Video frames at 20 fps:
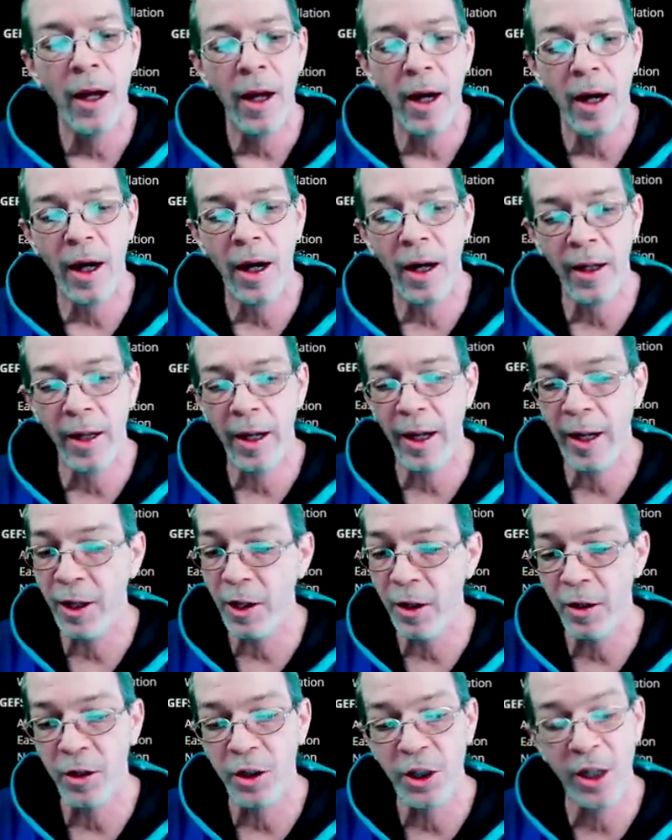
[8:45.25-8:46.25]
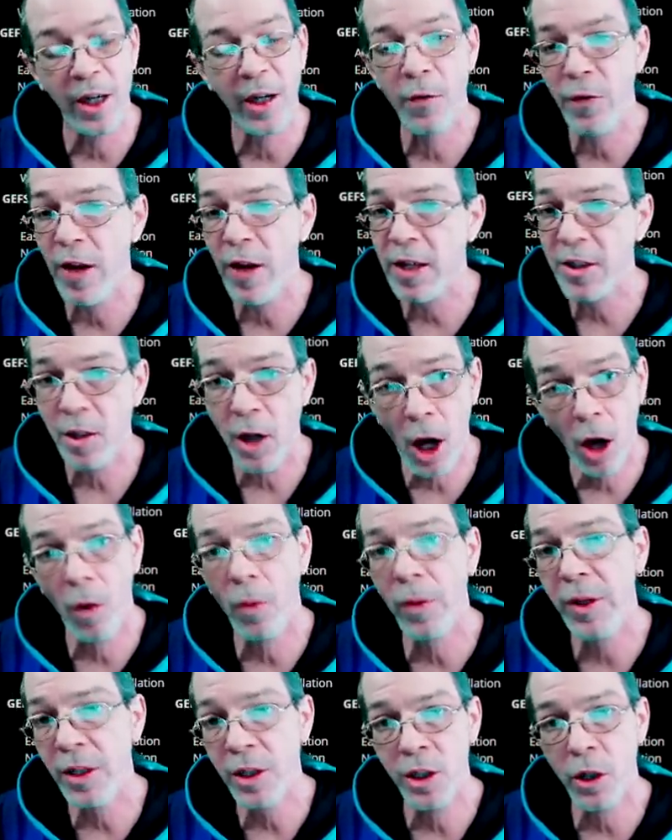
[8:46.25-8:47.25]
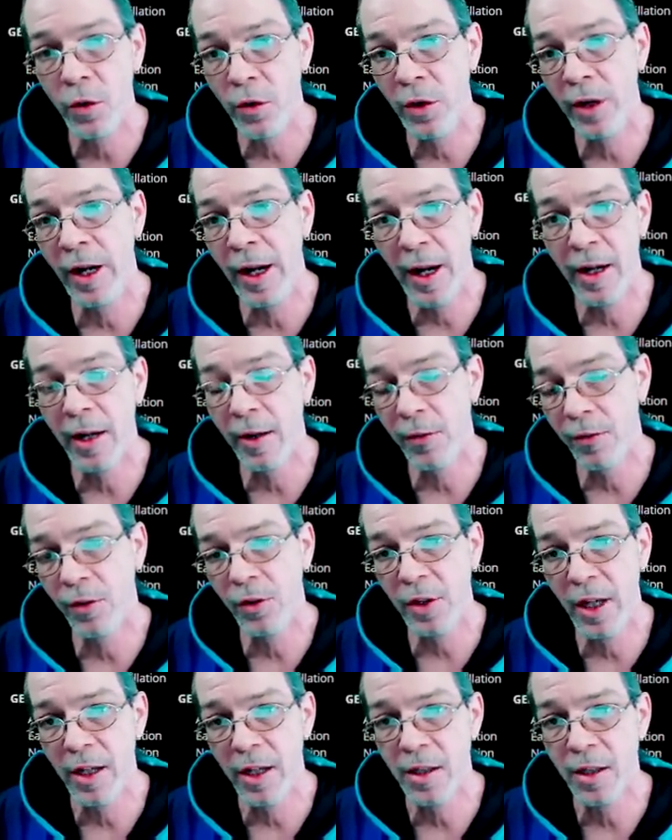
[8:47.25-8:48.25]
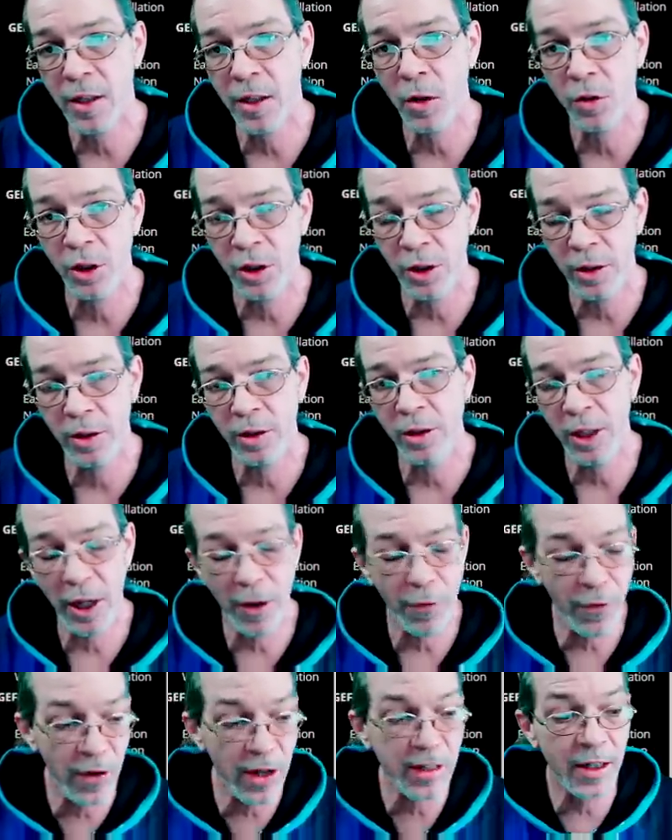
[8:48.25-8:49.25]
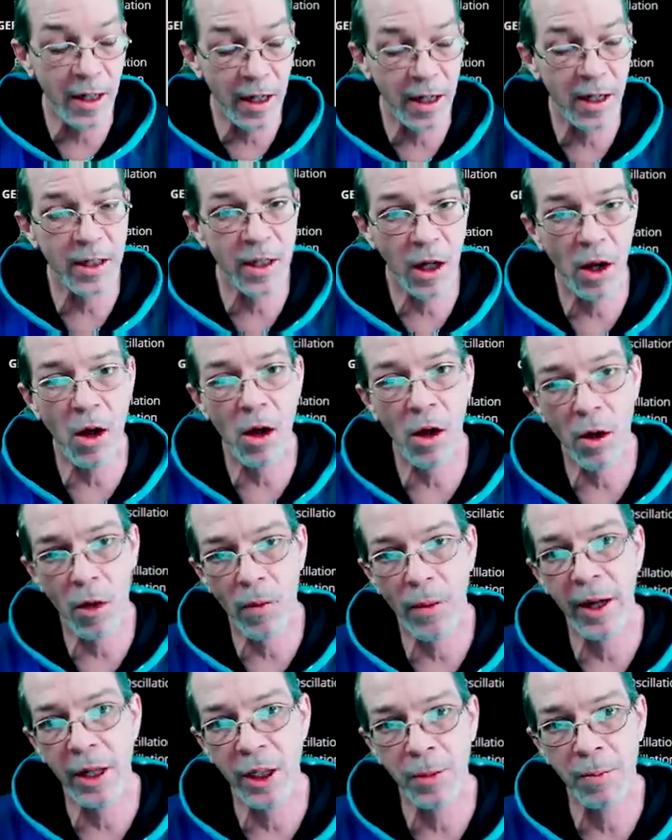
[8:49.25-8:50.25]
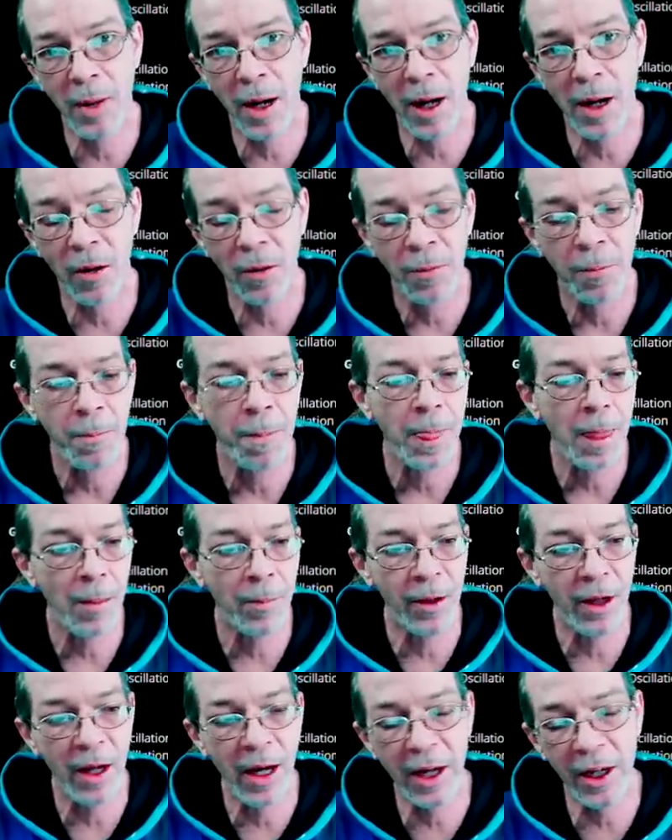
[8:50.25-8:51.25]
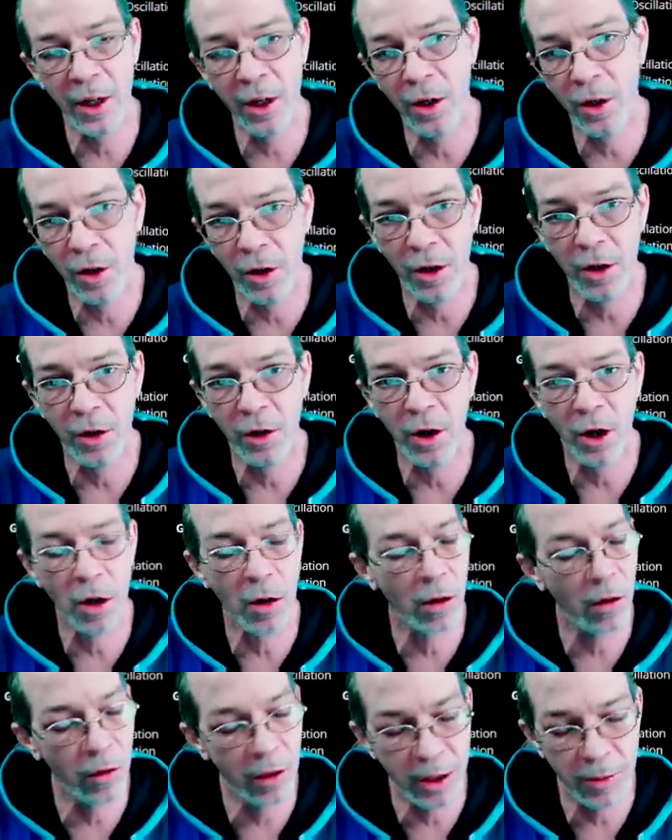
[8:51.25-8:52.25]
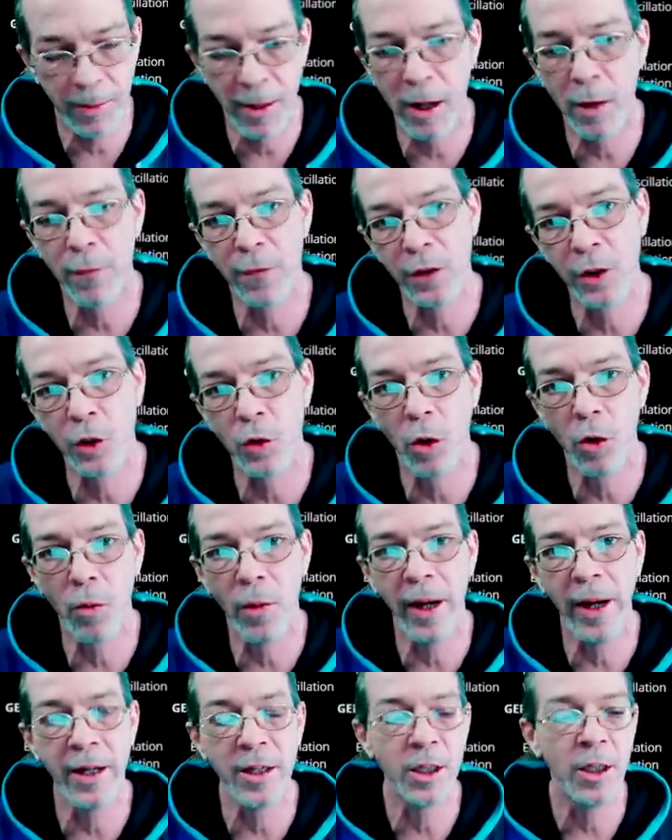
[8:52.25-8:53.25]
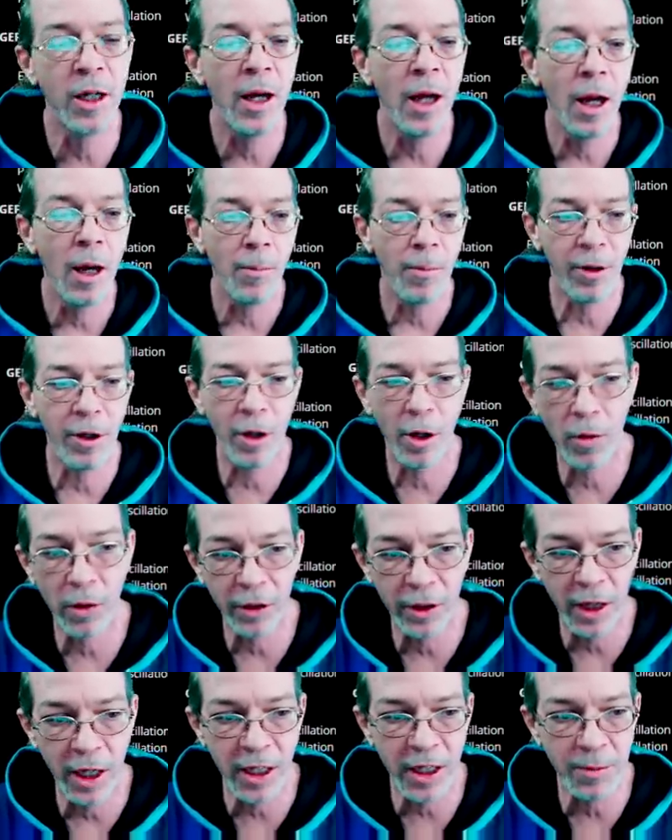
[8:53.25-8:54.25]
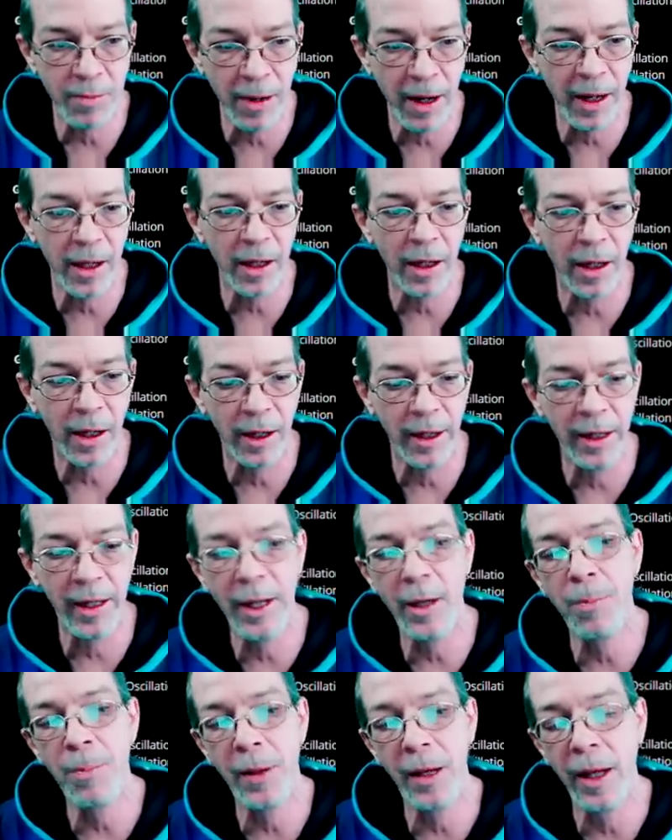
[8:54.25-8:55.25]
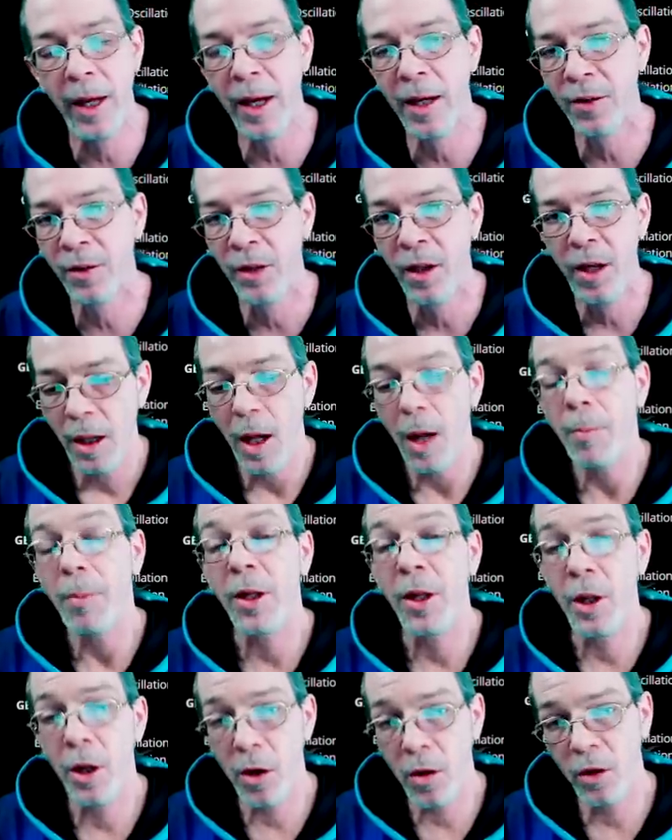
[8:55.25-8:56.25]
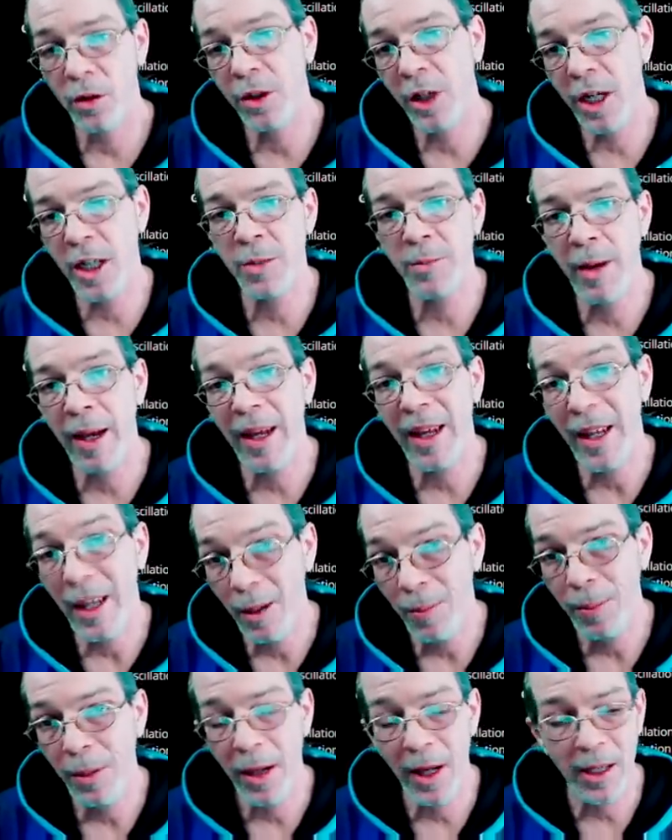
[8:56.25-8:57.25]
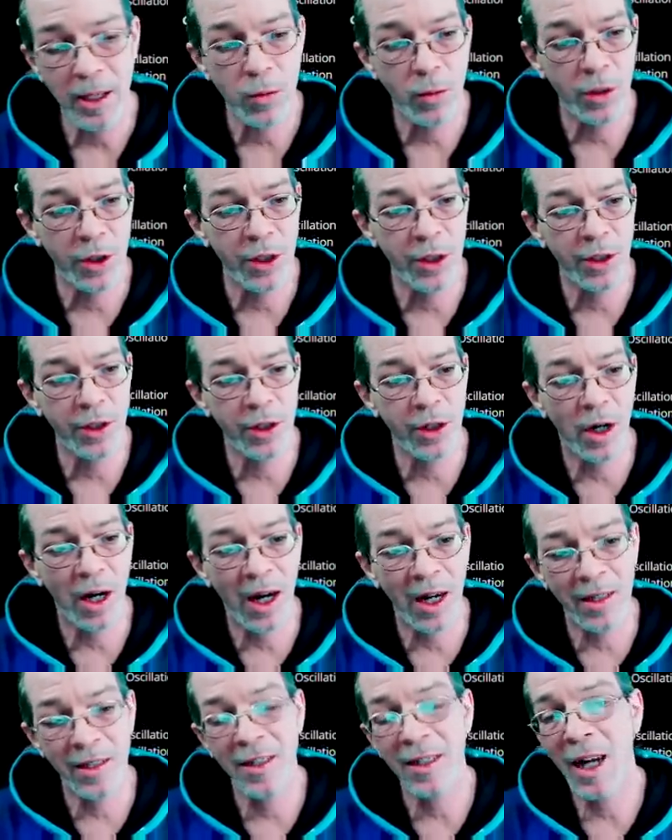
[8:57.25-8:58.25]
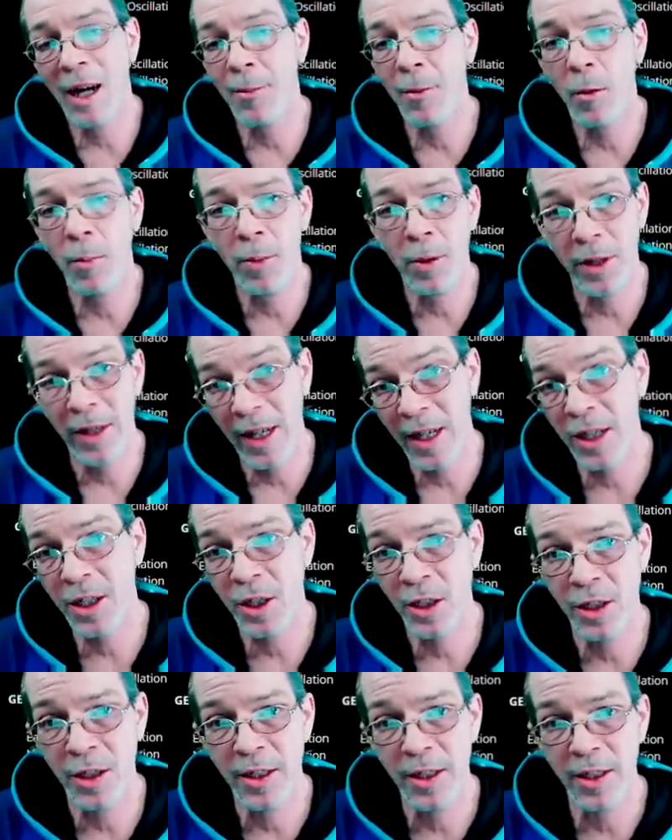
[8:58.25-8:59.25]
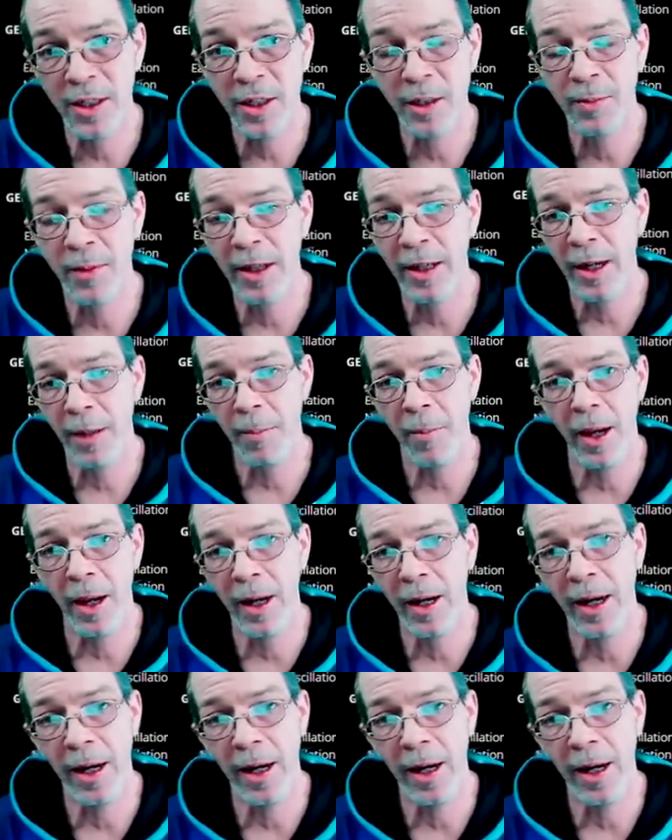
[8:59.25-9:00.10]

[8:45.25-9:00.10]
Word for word: Uh, and GFS always showed a negative six. So GFS is a longer range model. I mean, you got your, your Euro is better for short range, but Euro does make uh, EPS. But Euro does make EPS, which is your ensemble prediction system that they made.